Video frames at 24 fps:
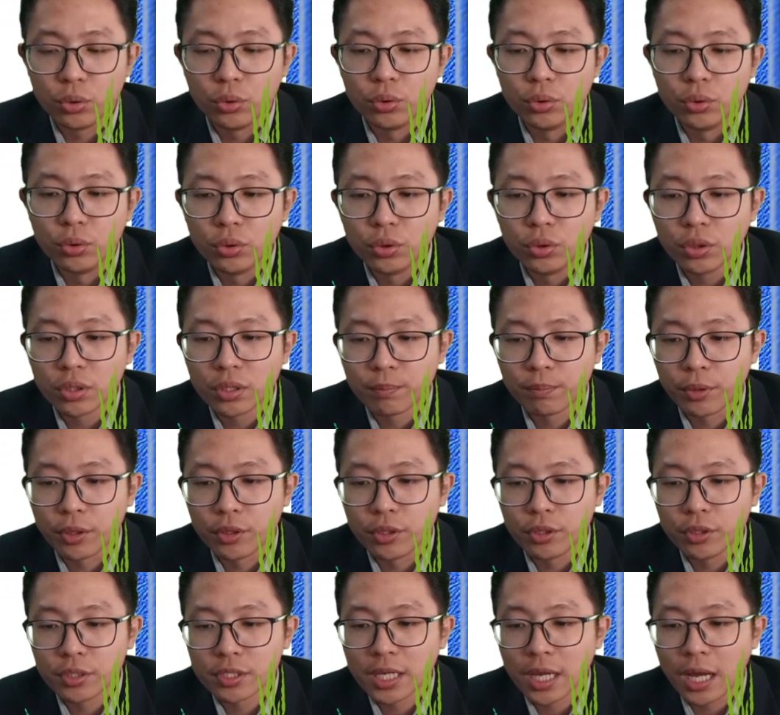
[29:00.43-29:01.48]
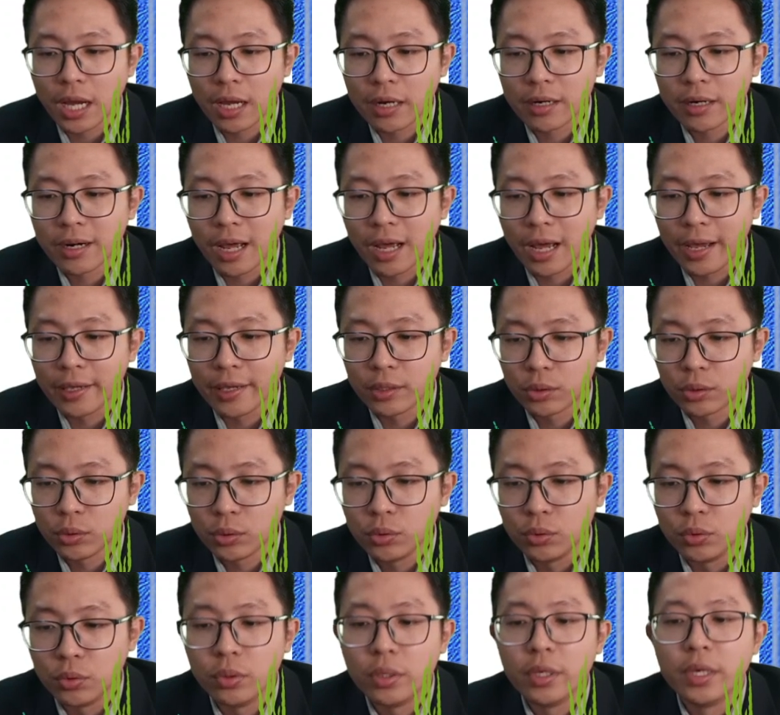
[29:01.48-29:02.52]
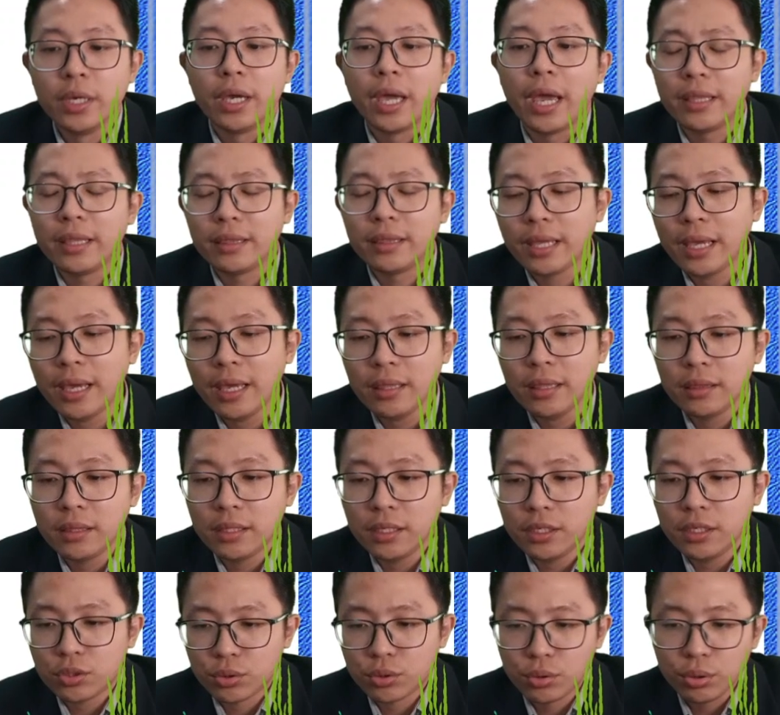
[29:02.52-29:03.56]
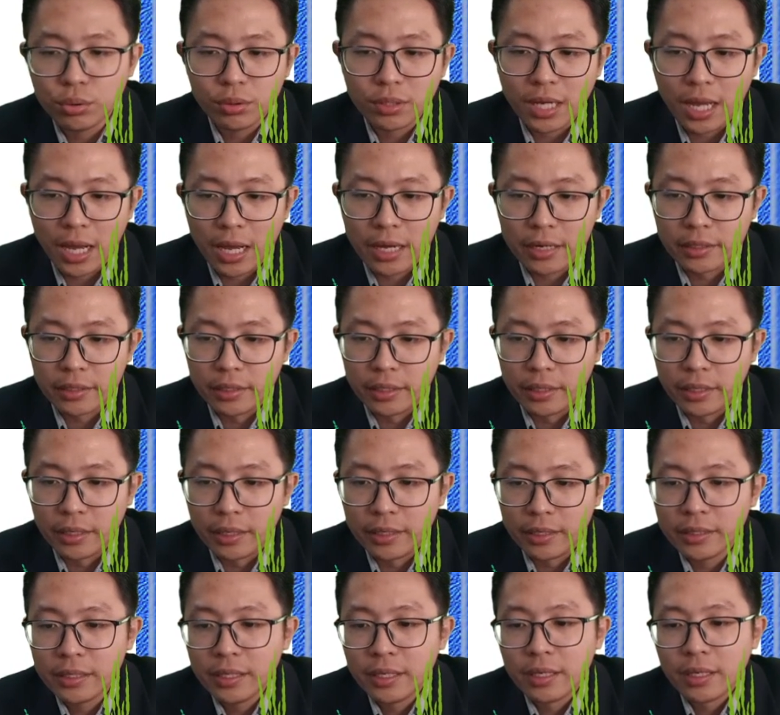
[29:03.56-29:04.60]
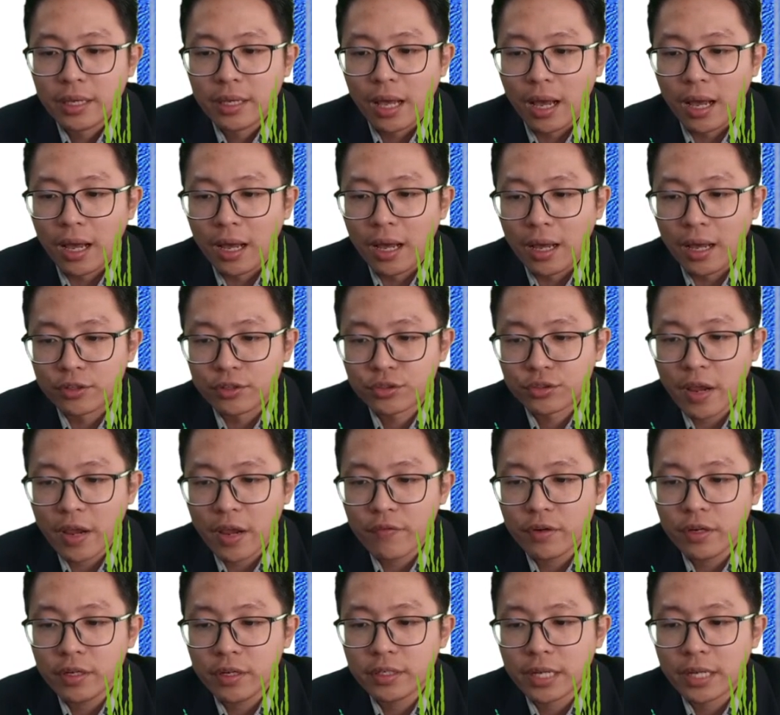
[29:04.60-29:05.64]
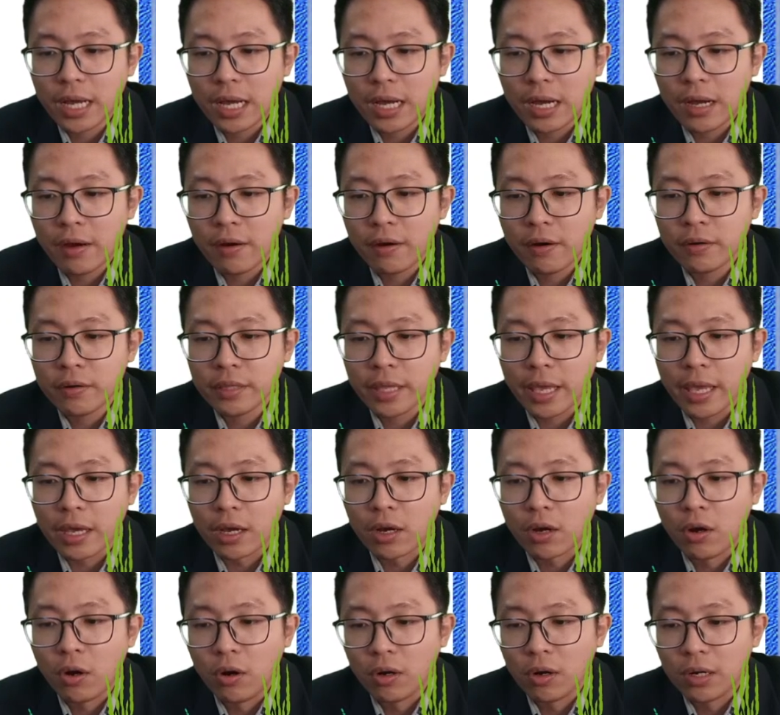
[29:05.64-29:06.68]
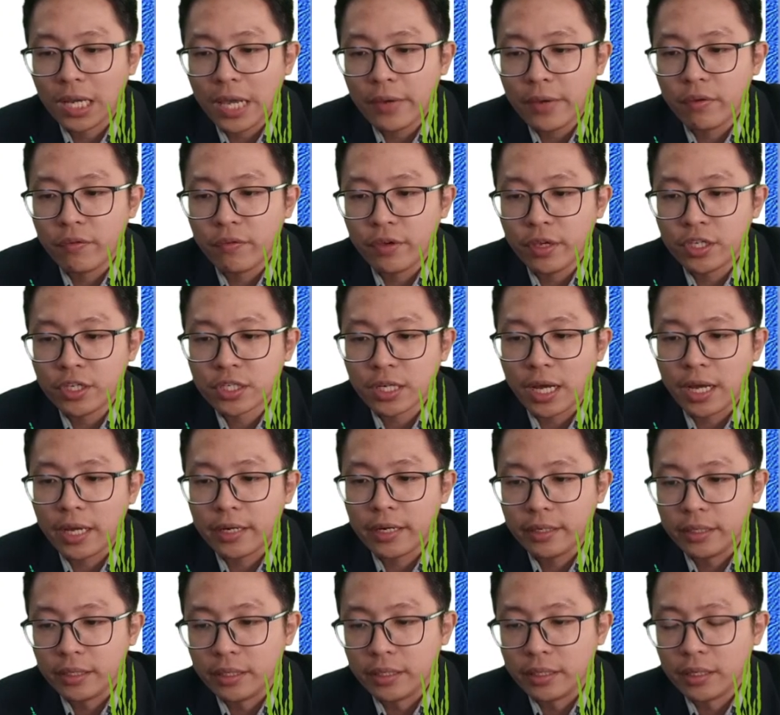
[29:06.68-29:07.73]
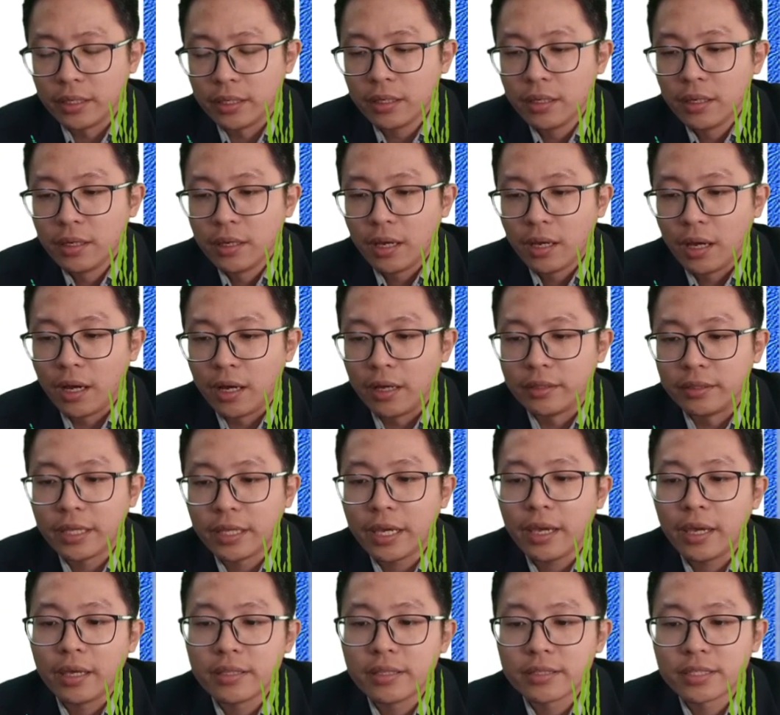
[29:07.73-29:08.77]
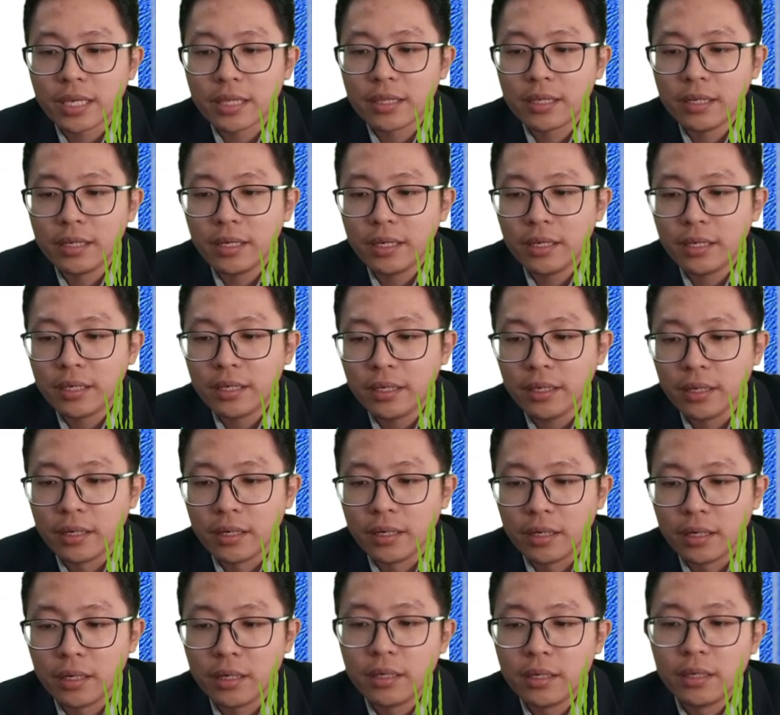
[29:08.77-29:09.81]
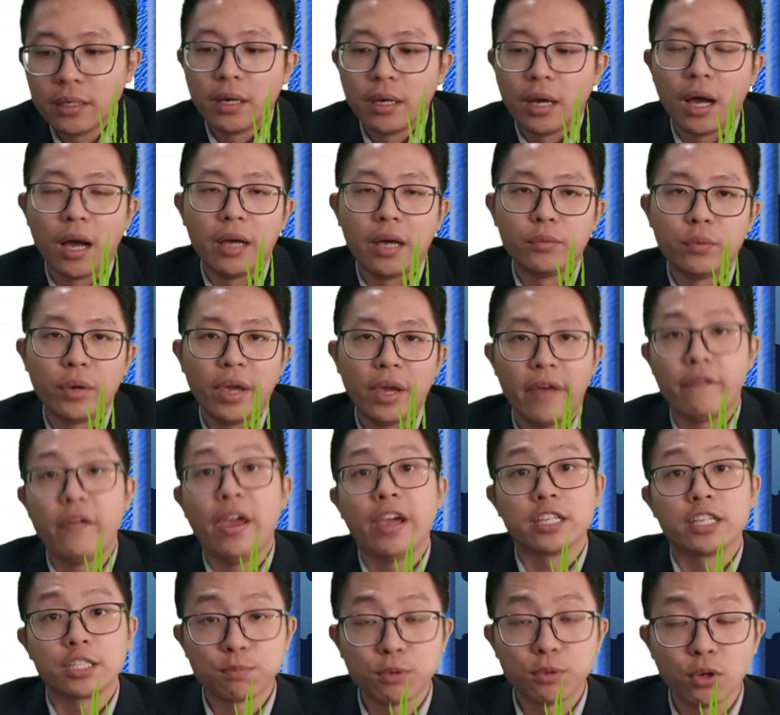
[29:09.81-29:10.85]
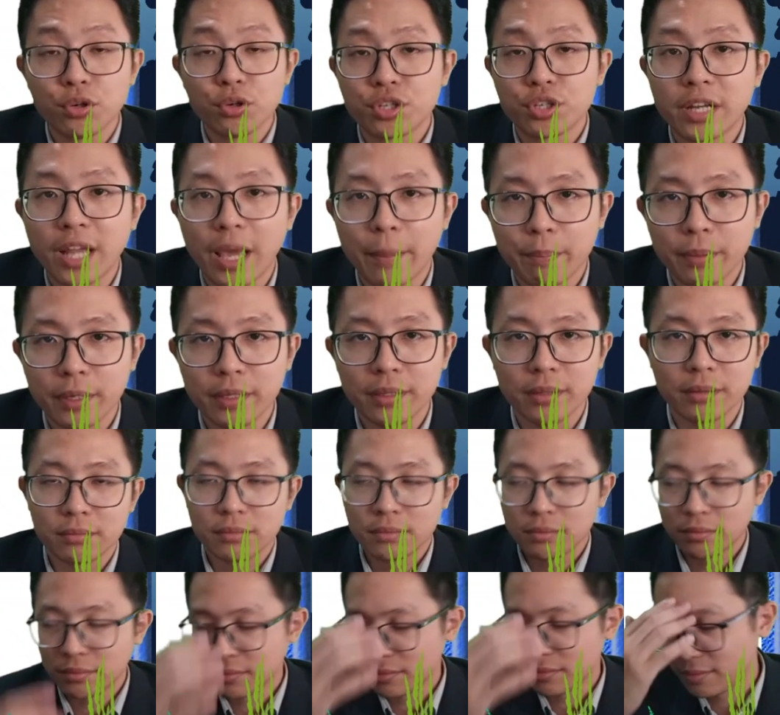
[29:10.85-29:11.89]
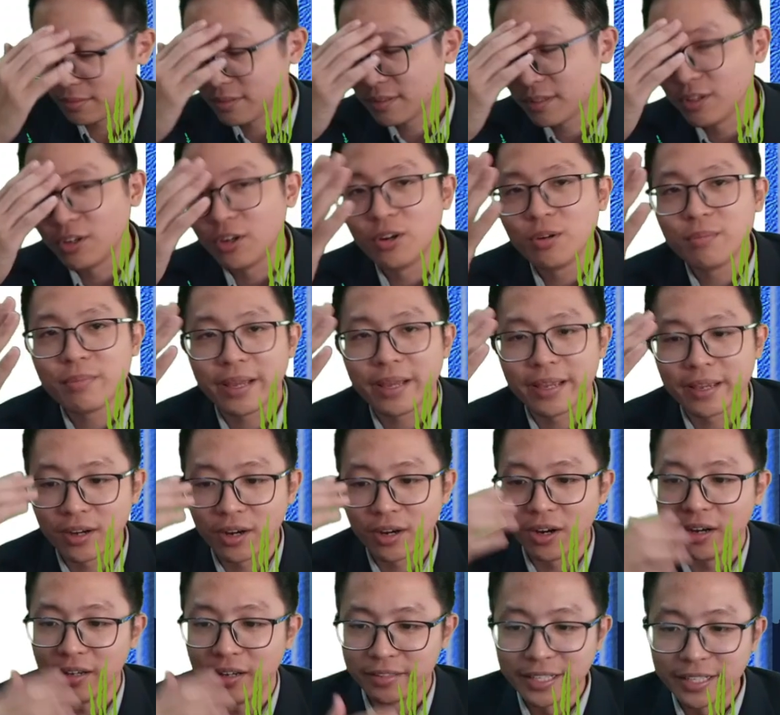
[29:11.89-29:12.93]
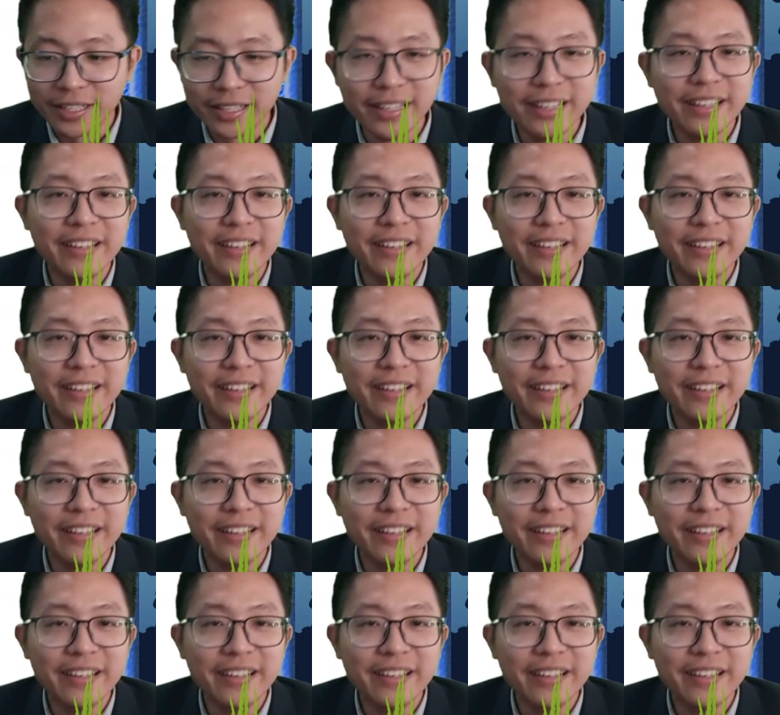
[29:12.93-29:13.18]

2 produce current I2, and then these 2 current travel down and collide with each other. Then suddenly here we have explosion happen. Oh my God!